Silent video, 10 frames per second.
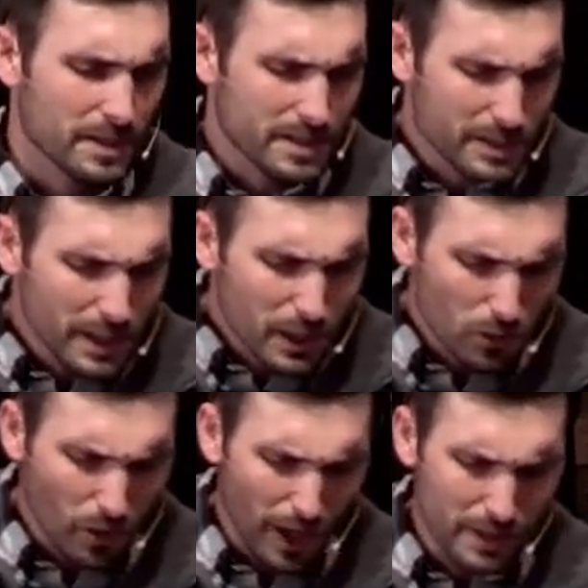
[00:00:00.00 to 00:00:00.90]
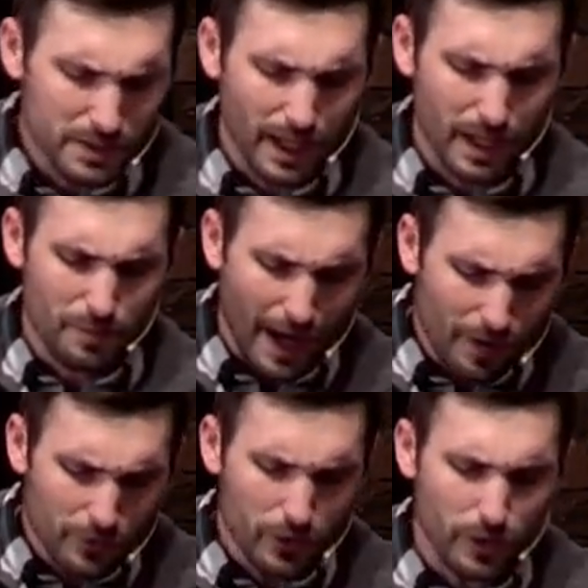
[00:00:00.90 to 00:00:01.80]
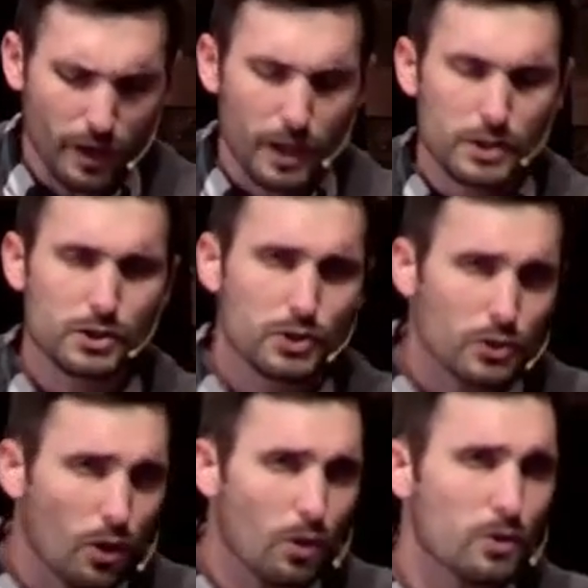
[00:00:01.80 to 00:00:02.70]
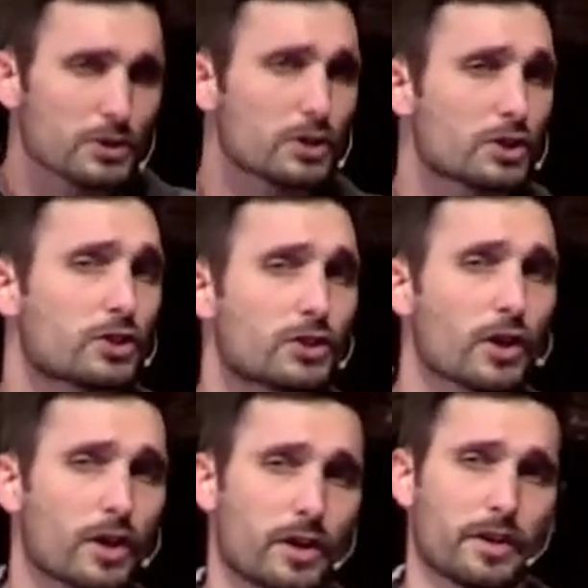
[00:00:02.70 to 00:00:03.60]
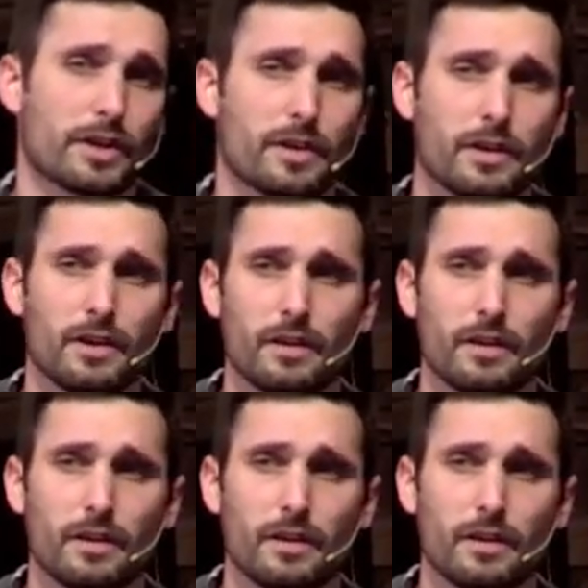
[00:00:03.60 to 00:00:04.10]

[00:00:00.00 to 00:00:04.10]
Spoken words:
to see Christ and have your soul stirred